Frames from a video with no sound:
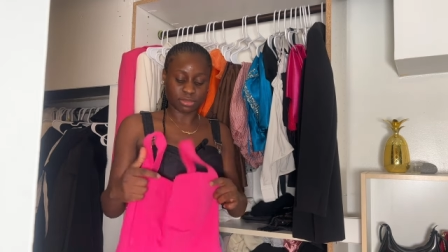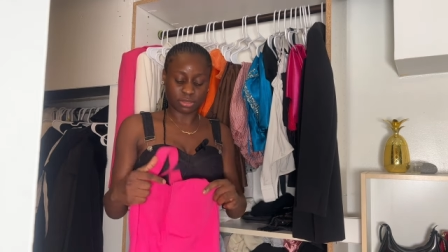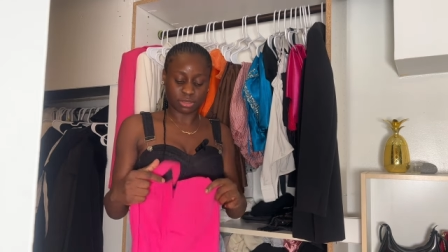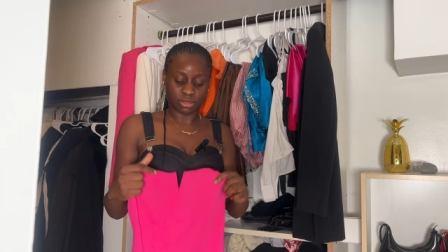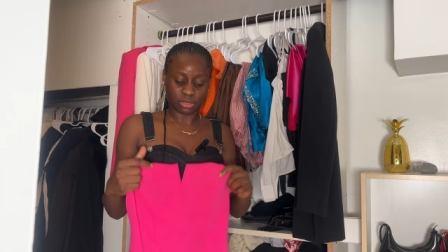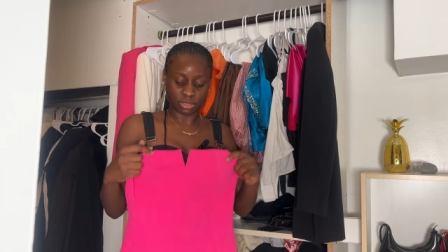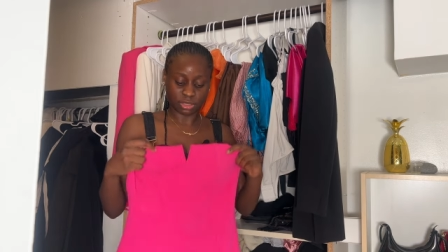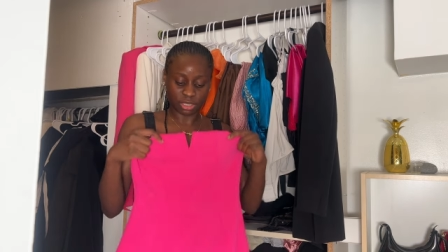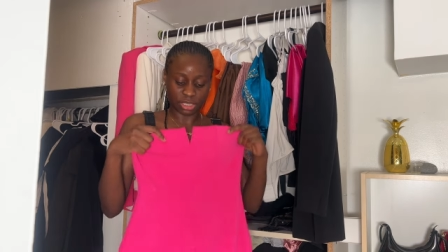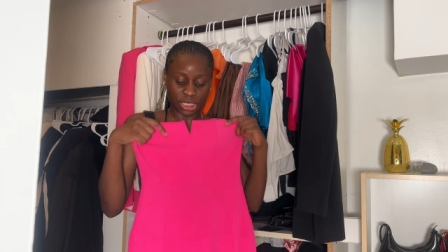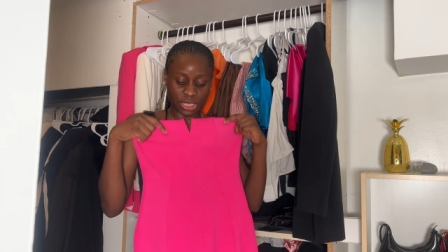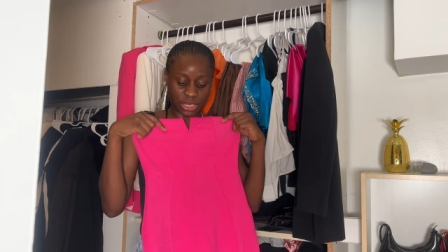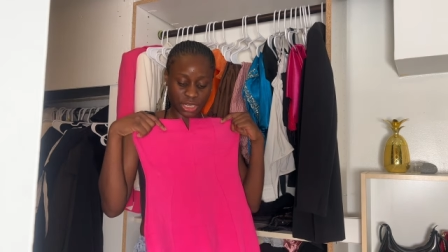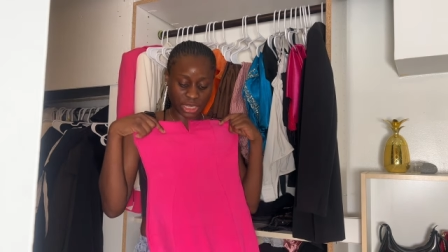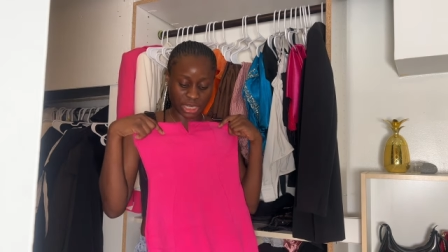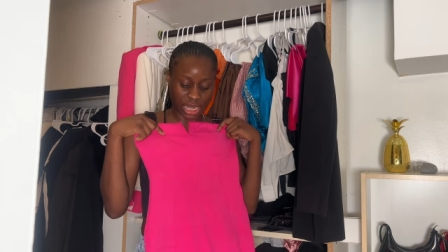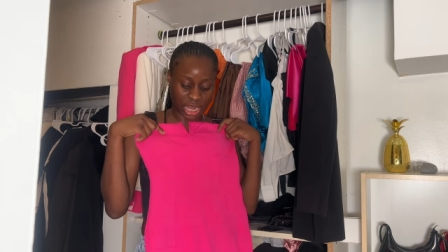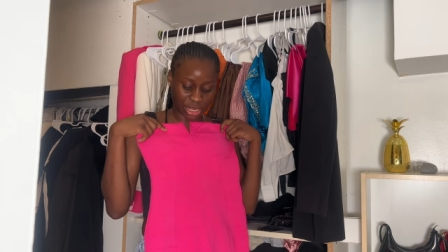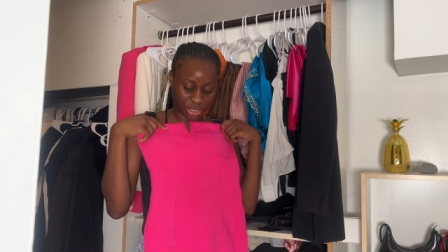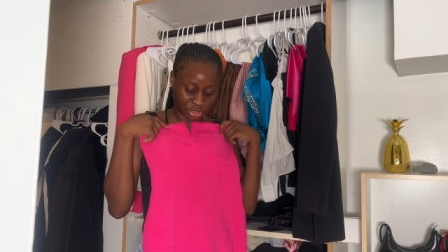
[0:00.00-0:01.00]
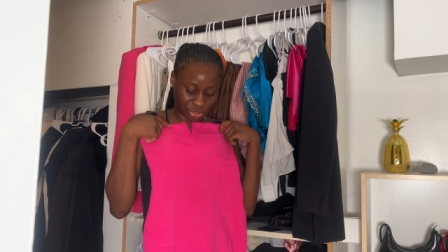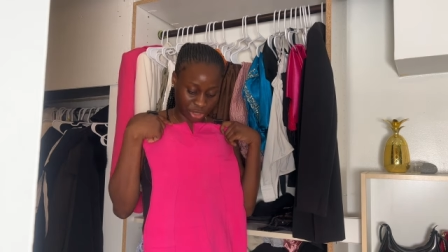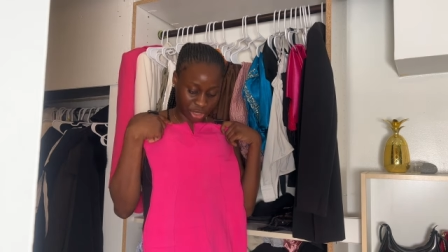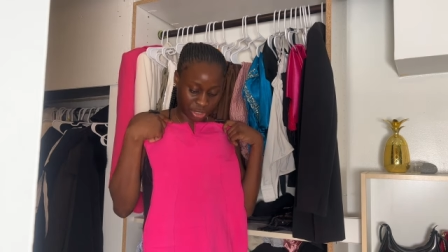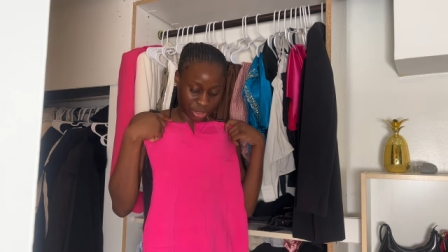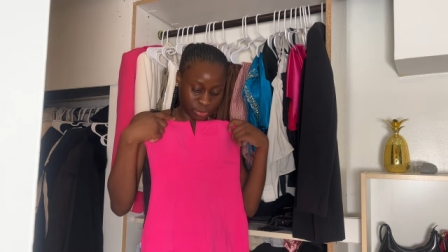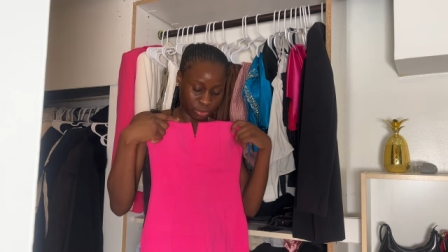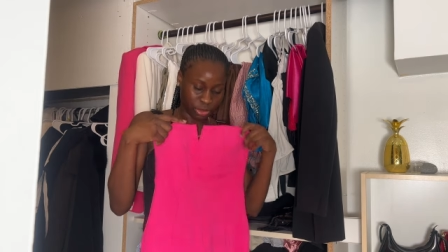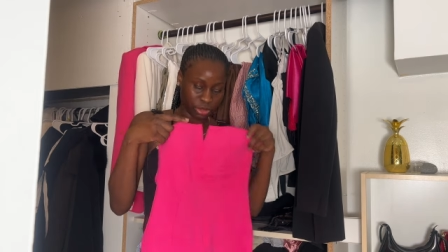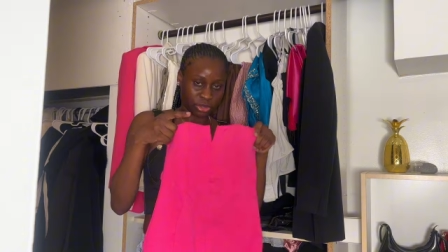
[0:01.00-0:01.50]
it's just a really nice dress
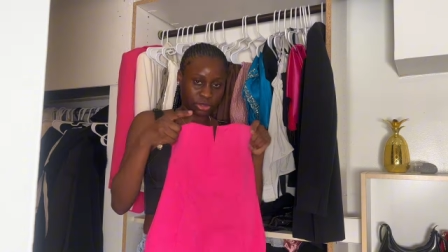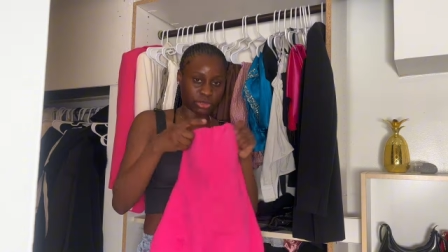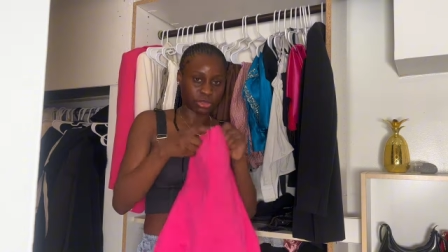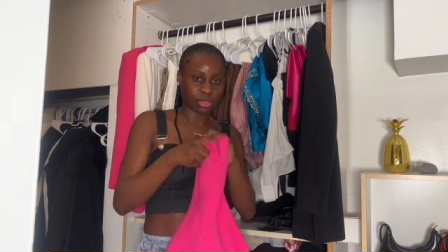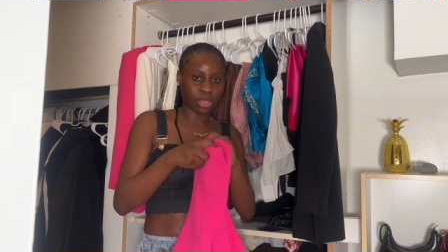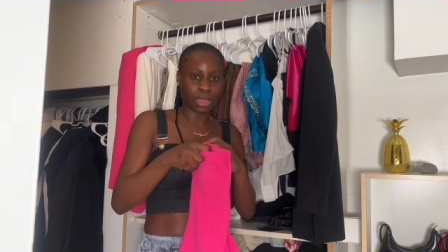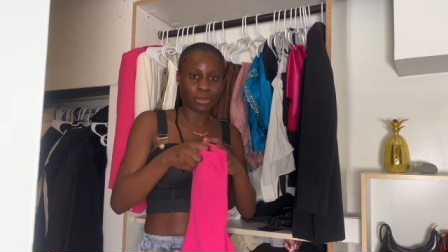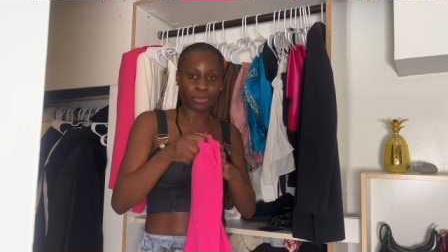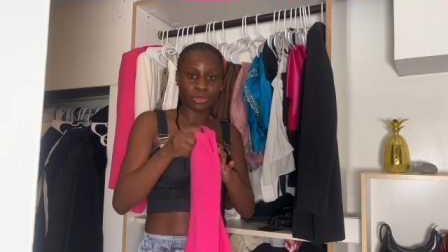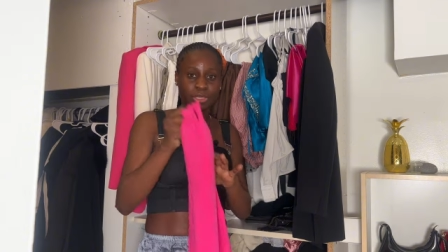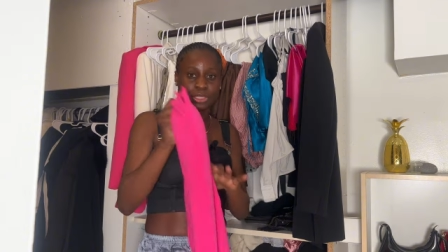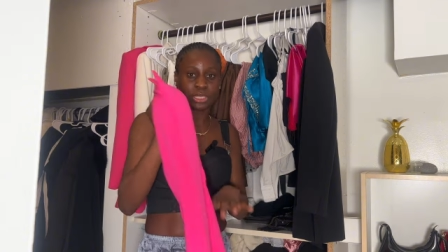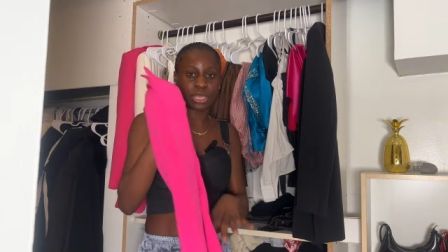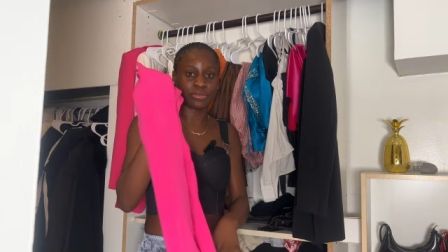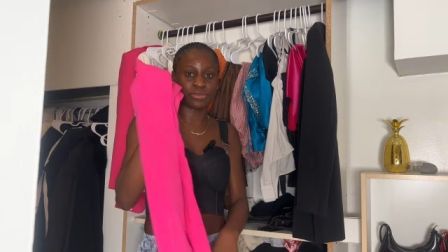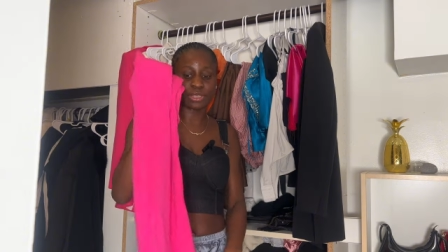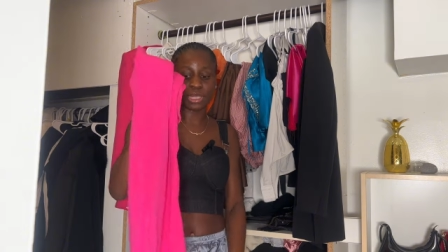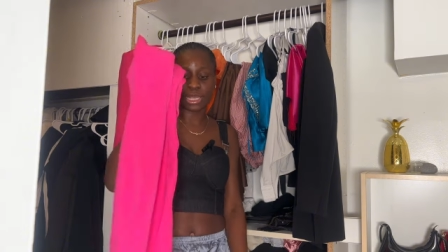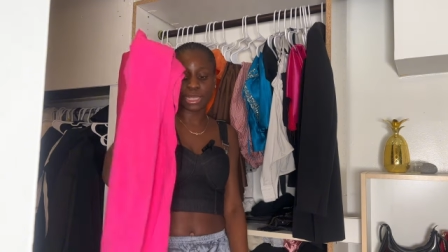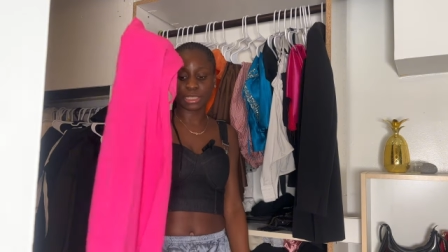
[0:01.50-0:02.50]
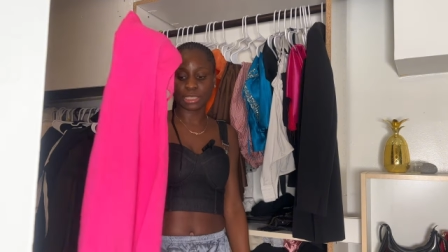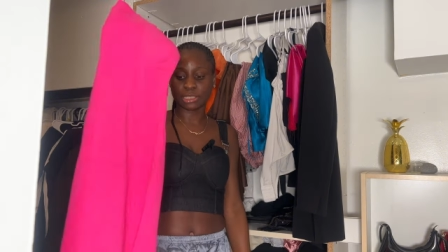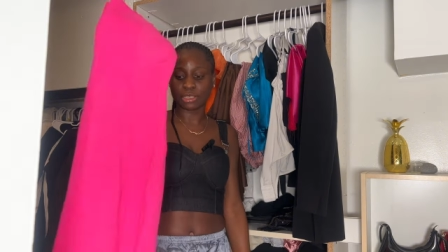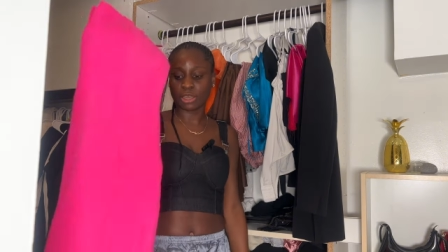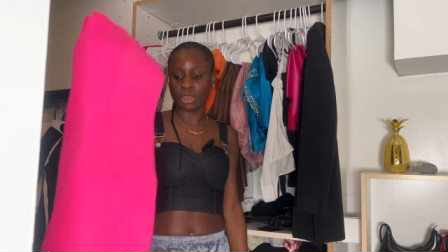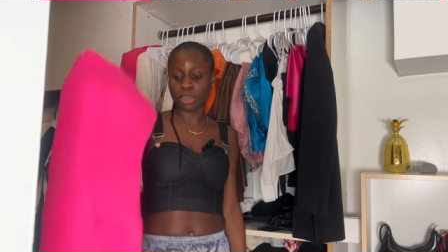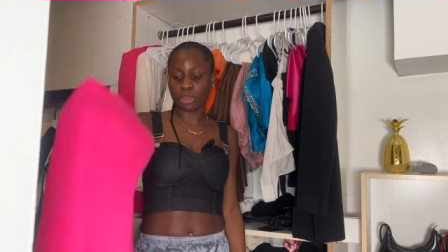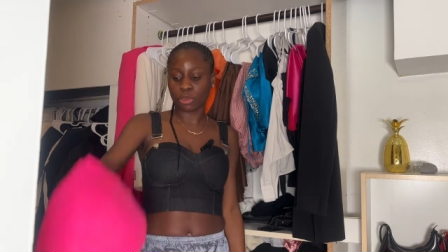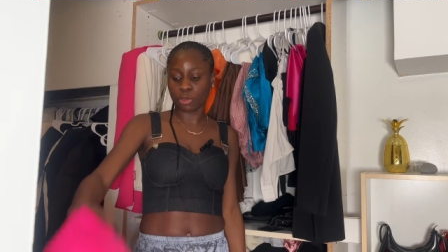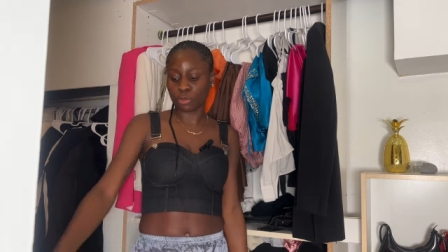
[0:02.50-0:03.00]
but I'm going to have to let it
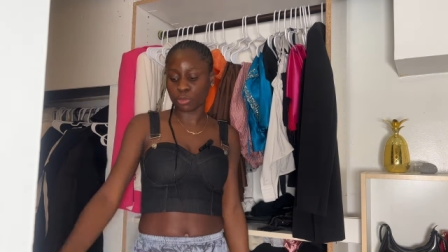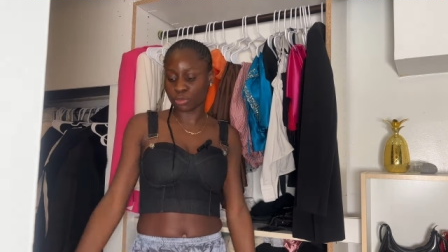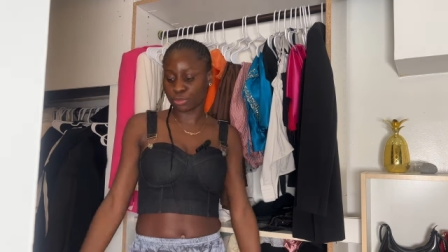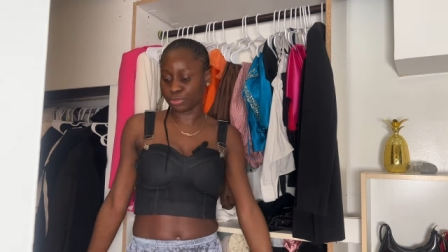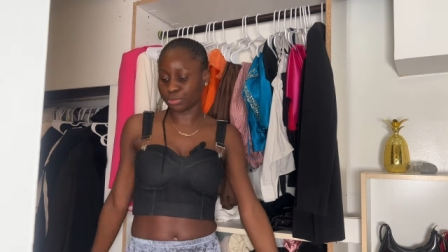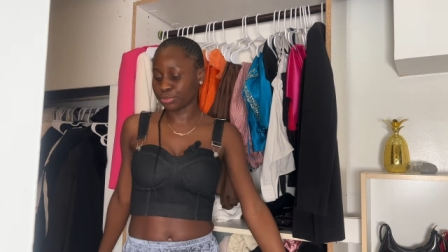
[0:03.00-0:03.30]
go.